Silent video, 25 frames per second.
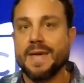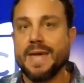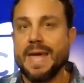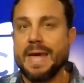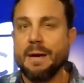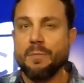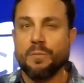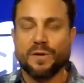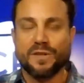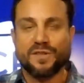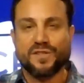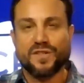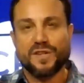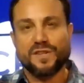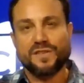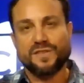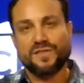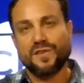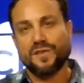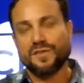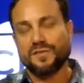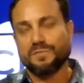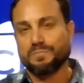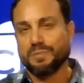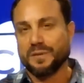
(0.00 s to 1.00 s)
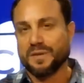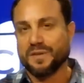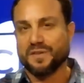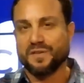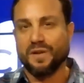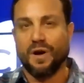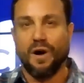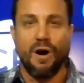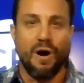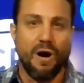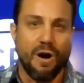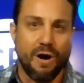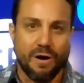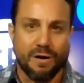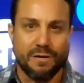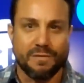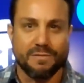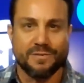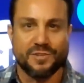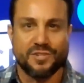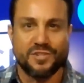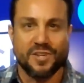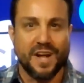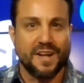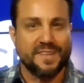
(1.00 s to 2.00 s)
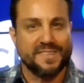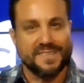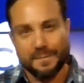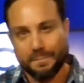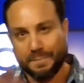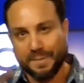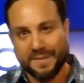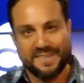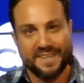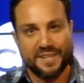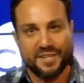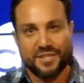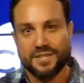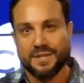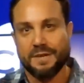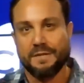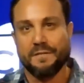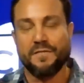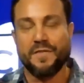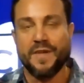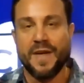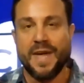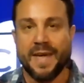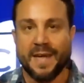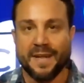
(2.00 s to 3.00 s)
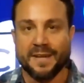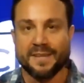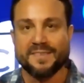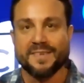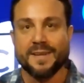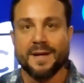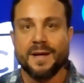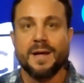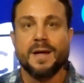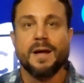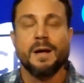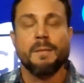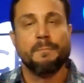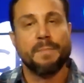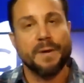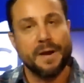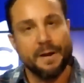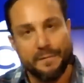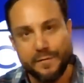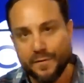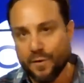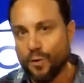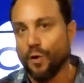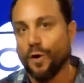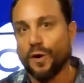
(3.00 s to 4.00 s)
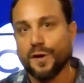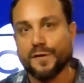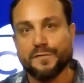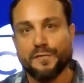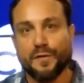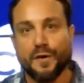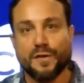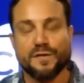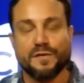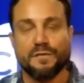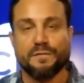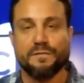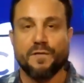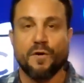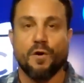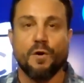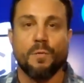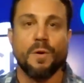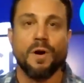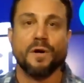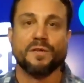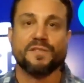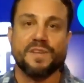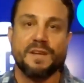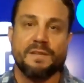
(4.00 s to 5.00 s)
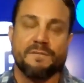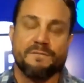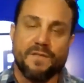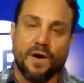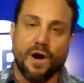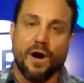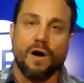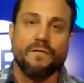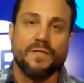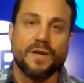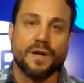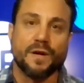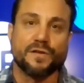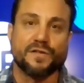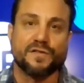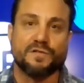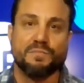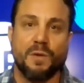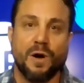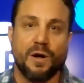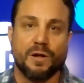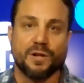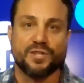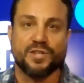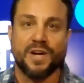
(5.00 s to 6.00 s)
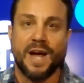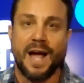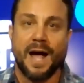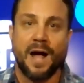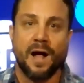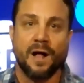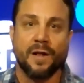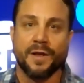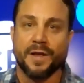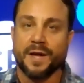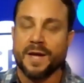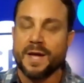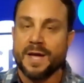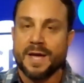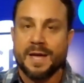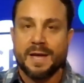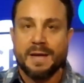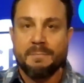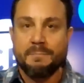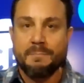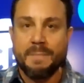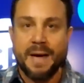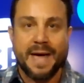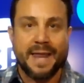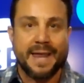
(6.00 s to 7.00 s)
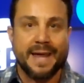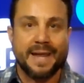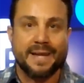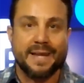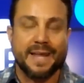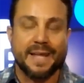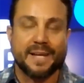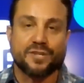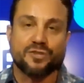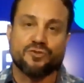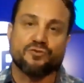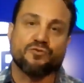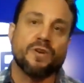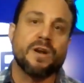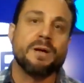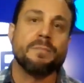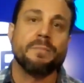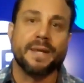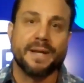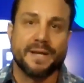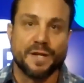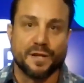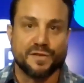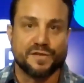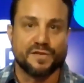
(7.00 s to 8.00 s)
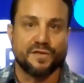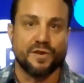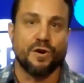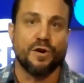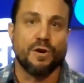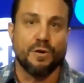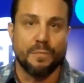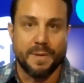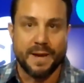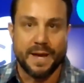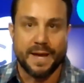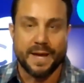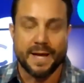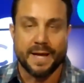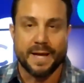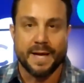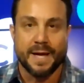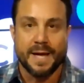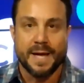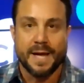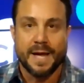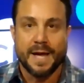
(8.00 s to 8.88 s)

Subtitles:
It was just this bizarre juxtaposition of things. But of course, first and foremost, involving a small child made it extremely disturbing.